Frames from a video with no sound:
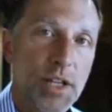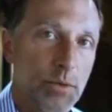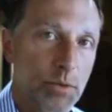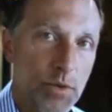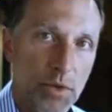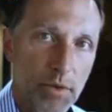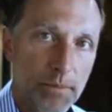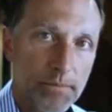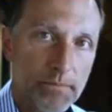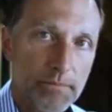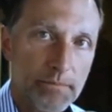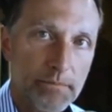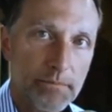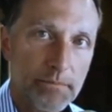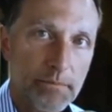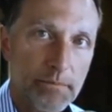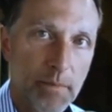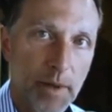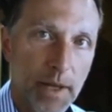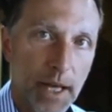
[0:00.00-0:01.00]
room,
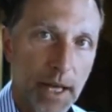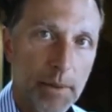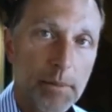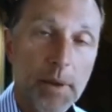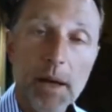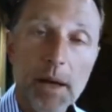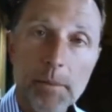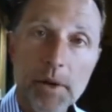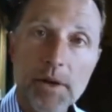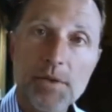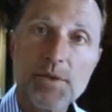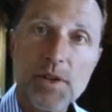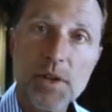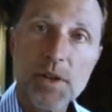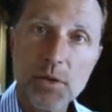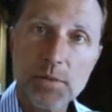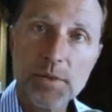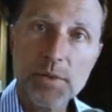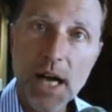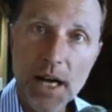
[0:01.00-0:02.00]
okay, by emergency
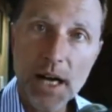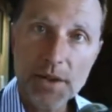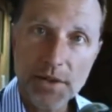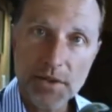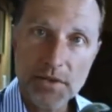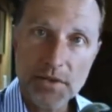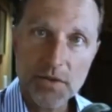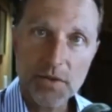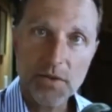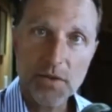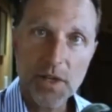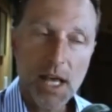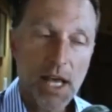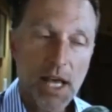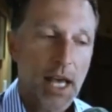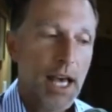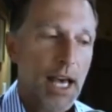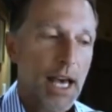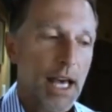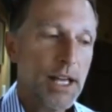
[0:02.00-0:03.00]
room doctors.
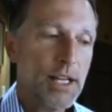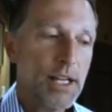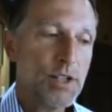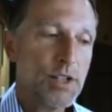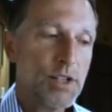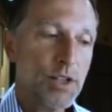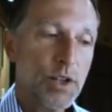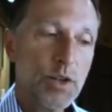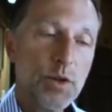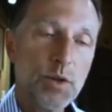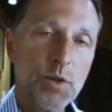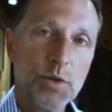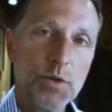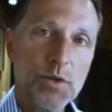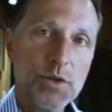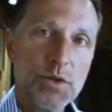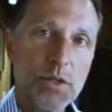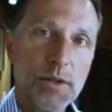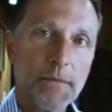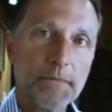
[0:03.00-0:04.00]
And it's
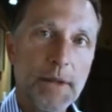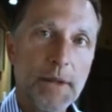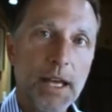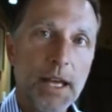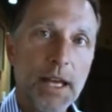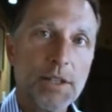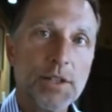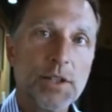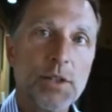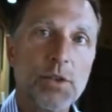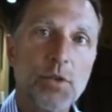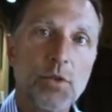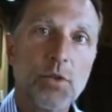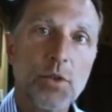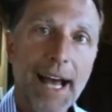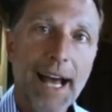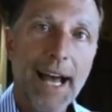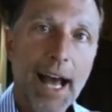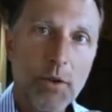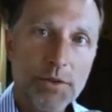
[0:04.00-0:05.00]
used to
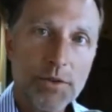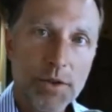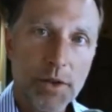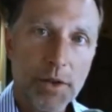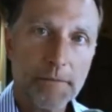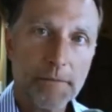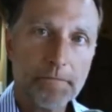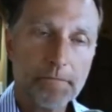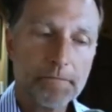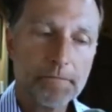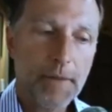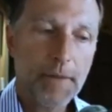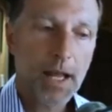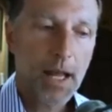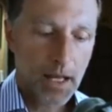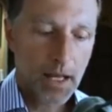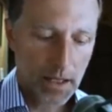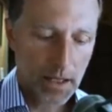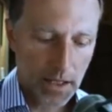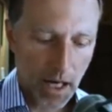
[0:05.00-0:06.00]
counter
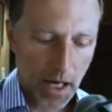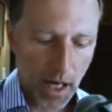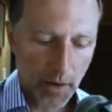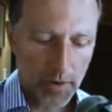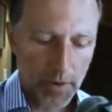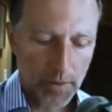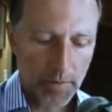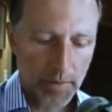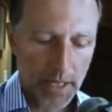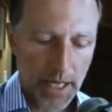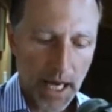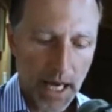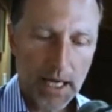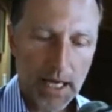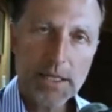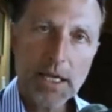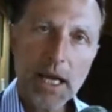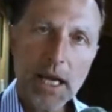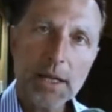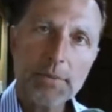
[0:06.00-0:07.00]
carbon
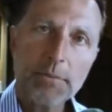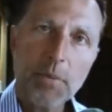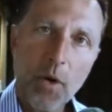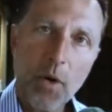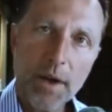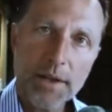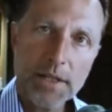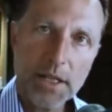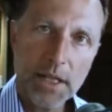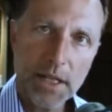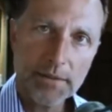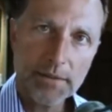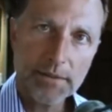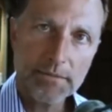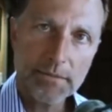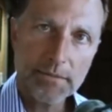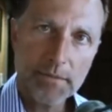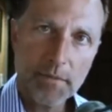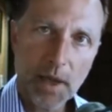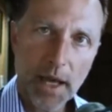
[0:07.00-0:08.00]
monoxide poisoning,
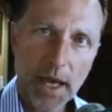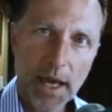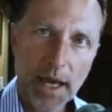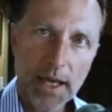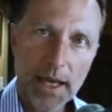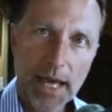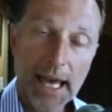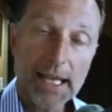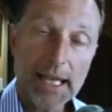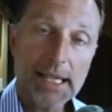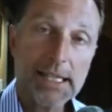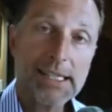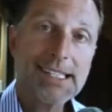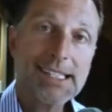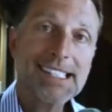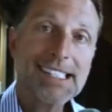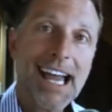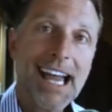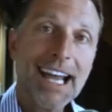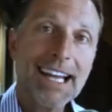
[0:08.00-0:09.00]
okay, and
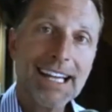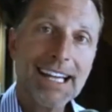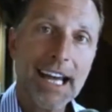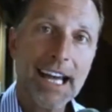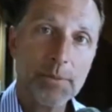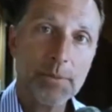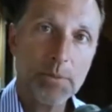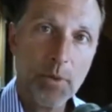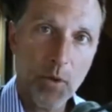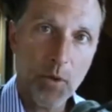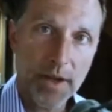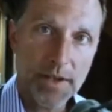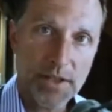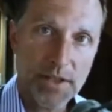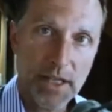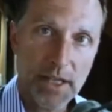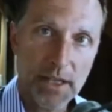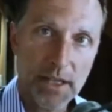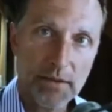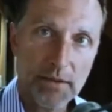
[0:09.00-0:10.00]
cyanide
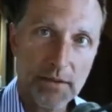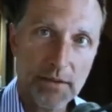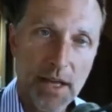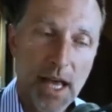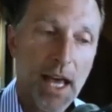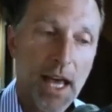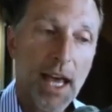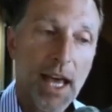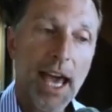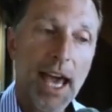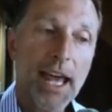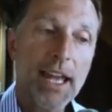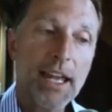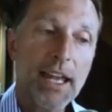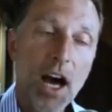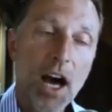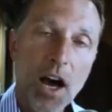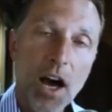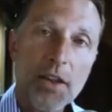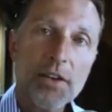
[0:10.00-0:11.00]
poisoning, and
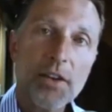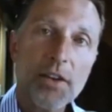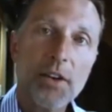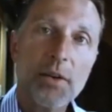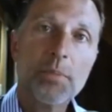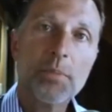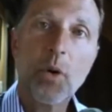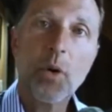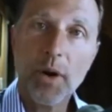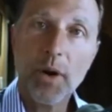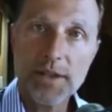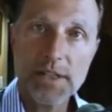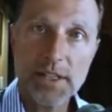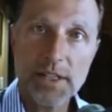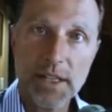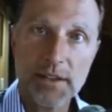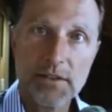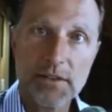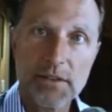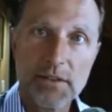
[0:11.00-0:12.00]
other
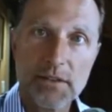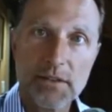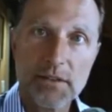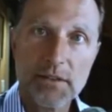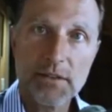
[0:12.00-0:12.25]
poisonings.